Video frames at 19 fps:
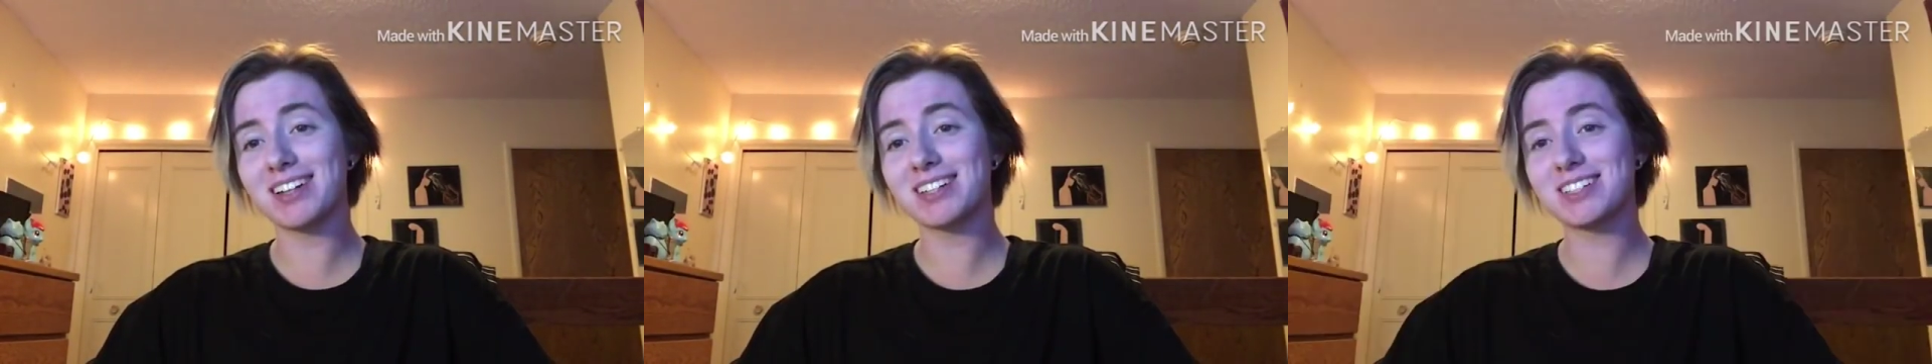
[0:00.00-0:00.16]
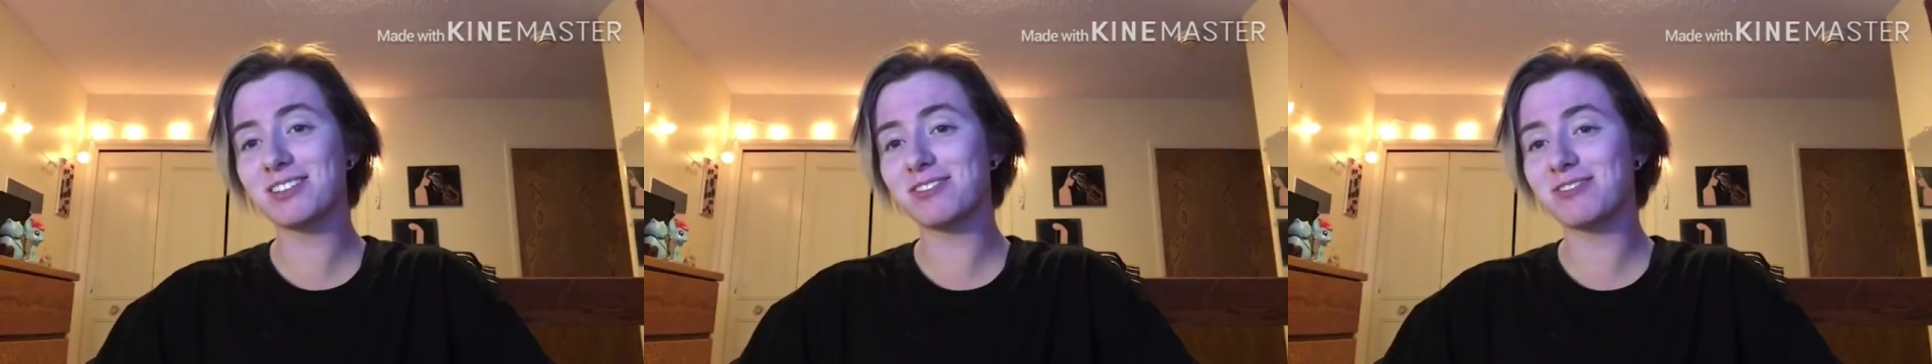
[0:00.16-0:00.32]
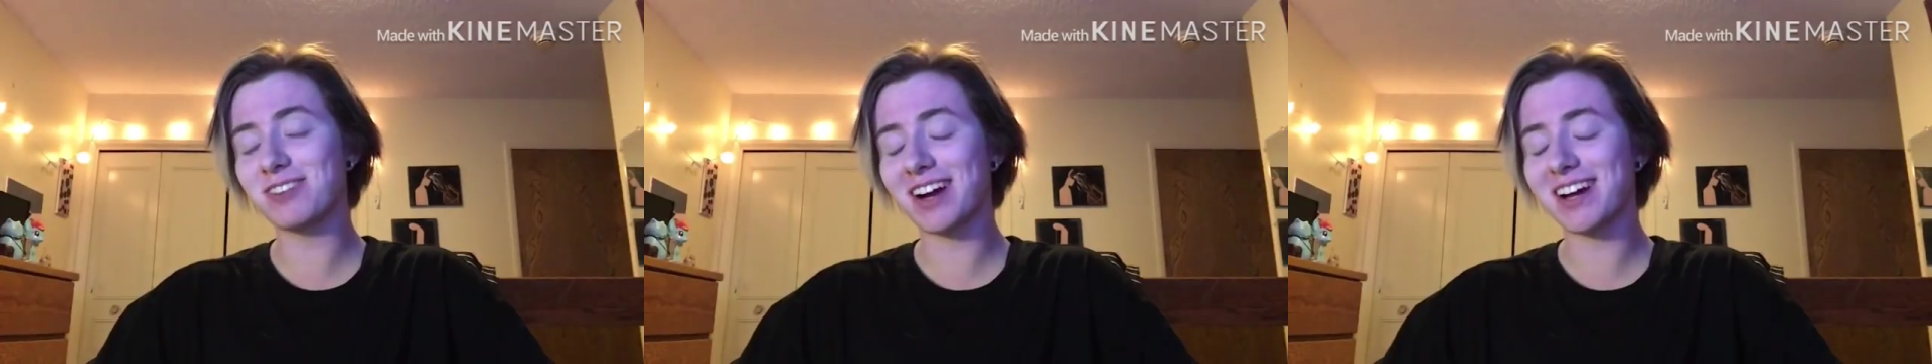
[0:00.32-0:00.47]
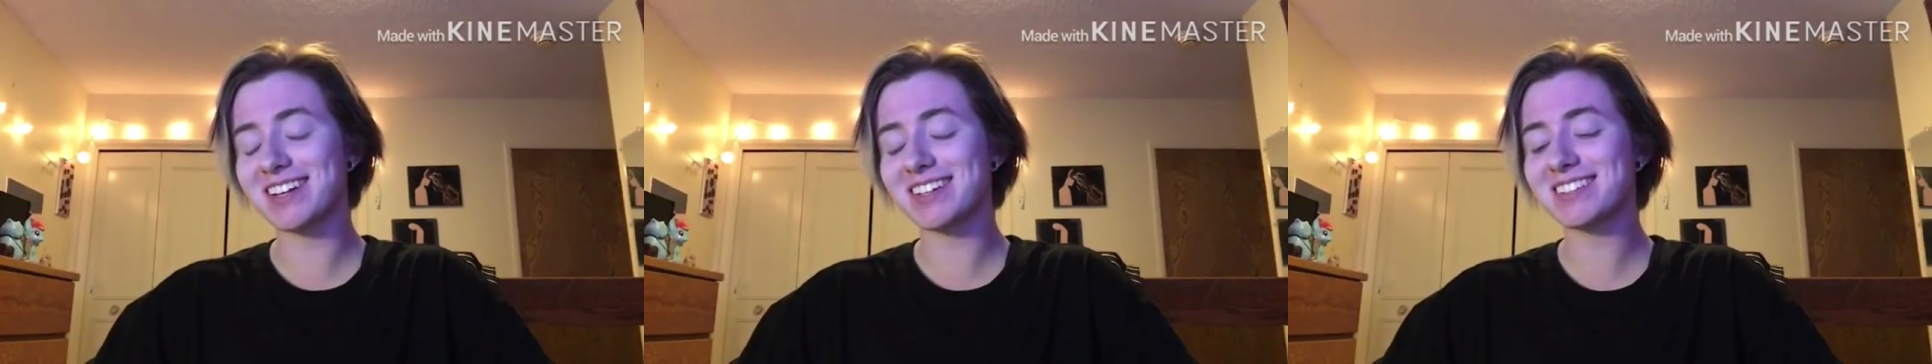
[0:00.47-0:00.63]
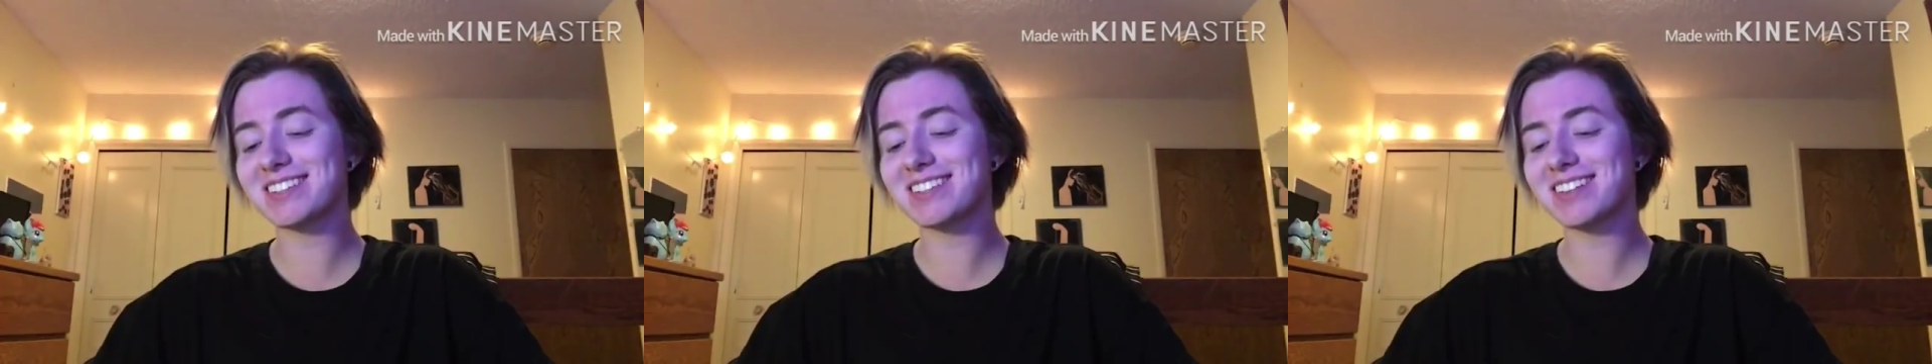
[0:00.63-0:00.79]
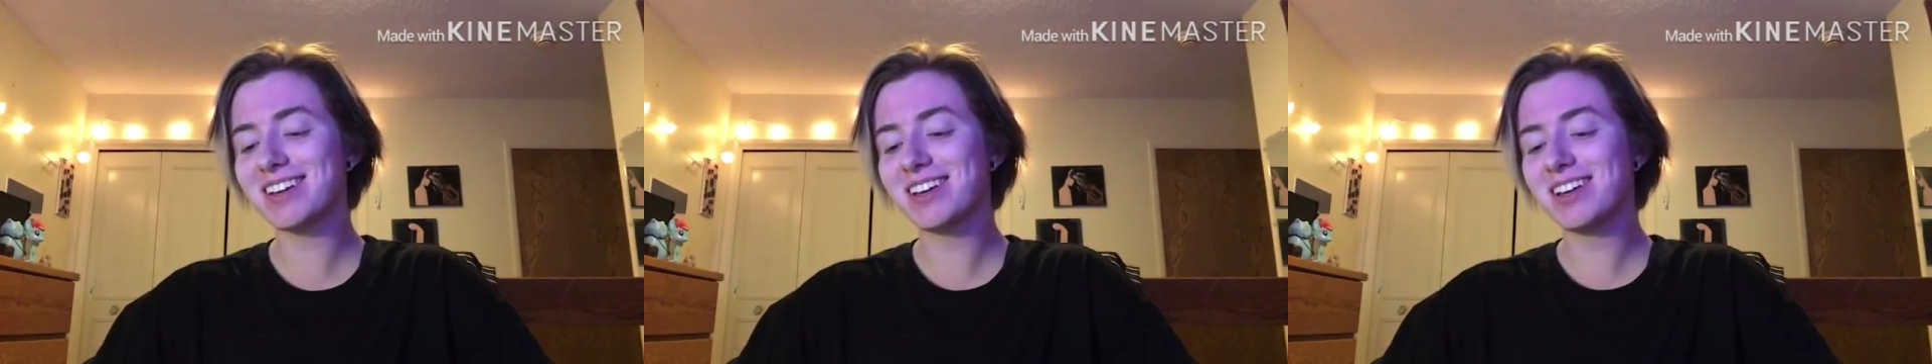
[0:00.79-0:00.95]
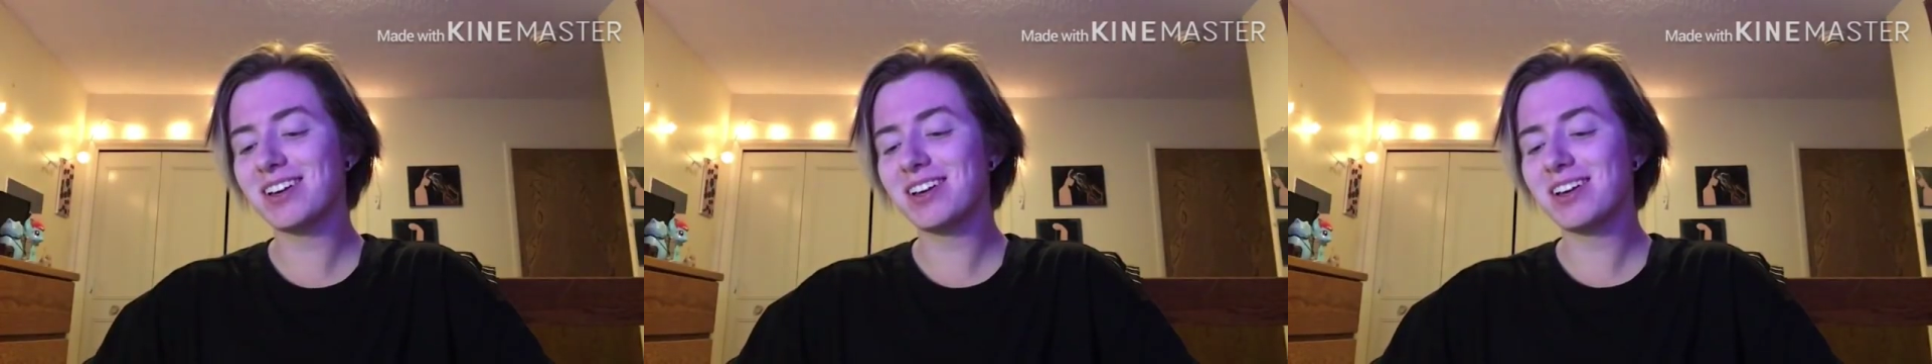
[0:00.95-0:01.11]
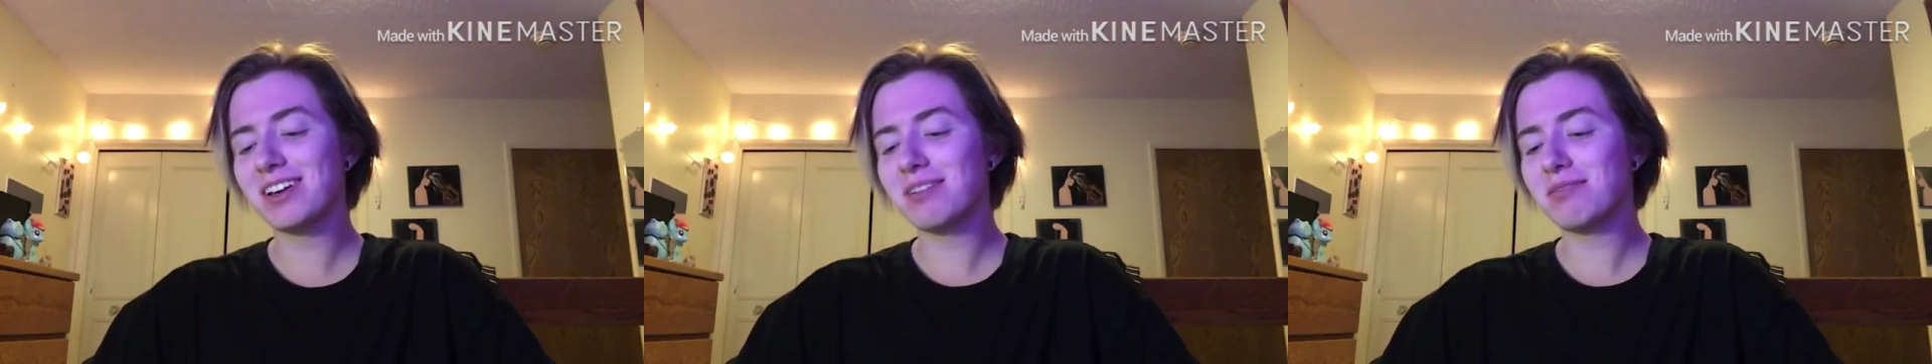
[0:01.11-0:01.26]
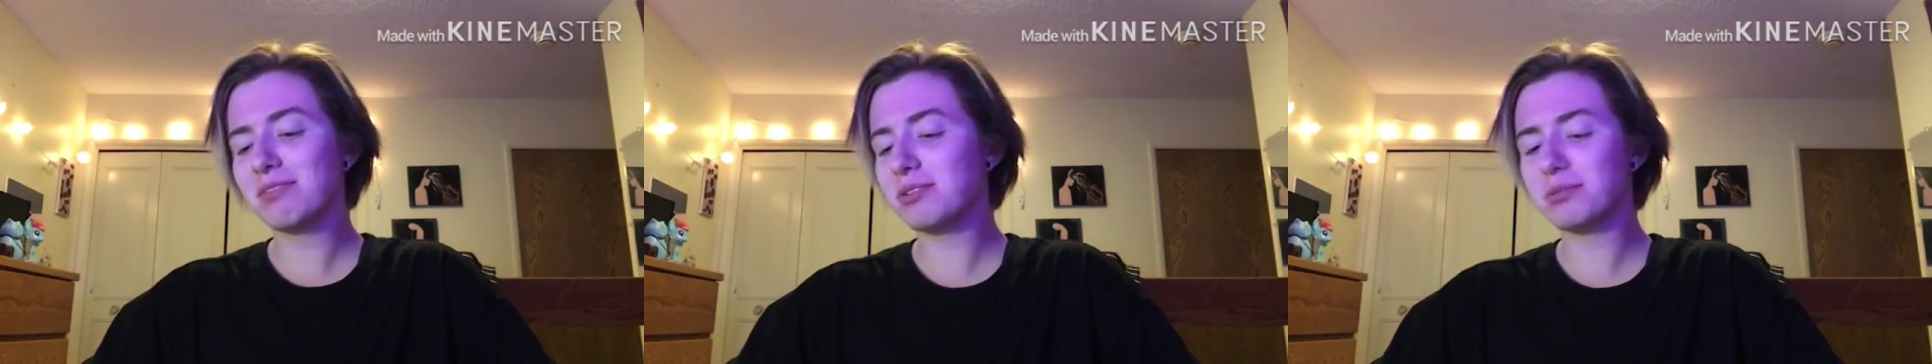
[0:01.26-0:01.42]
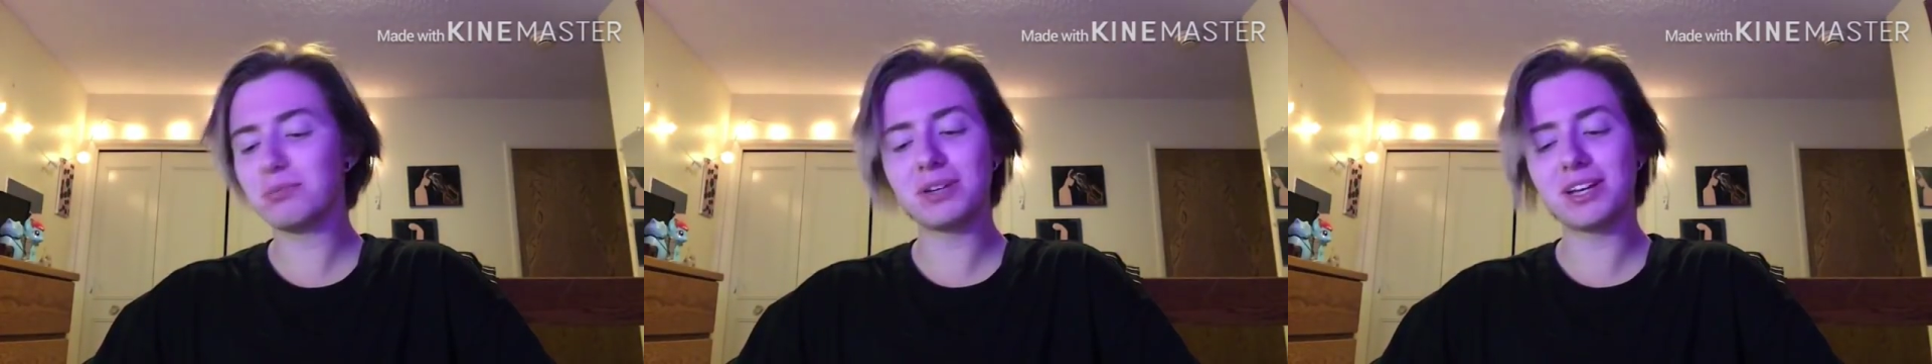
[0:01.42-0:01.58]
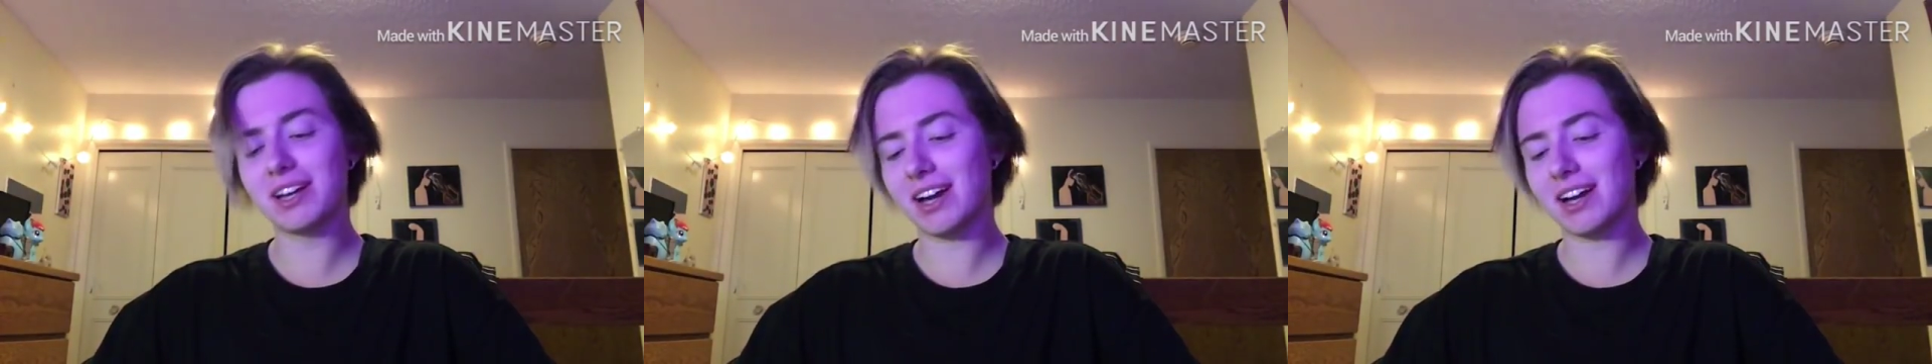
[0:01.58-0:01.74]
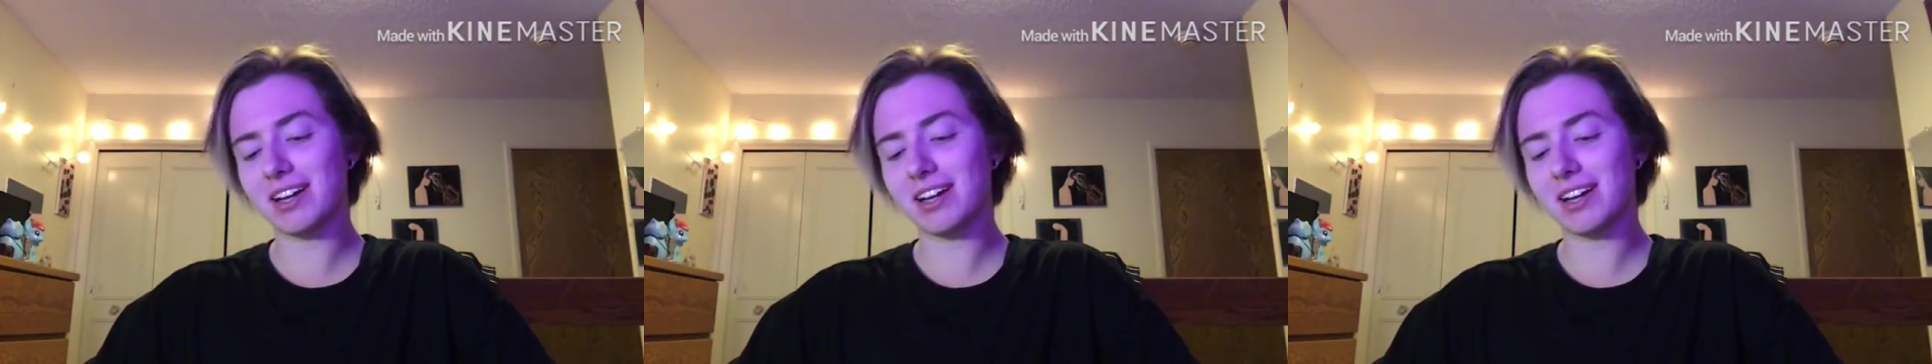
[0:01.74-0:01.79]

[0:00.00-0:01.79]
not suffice. We would be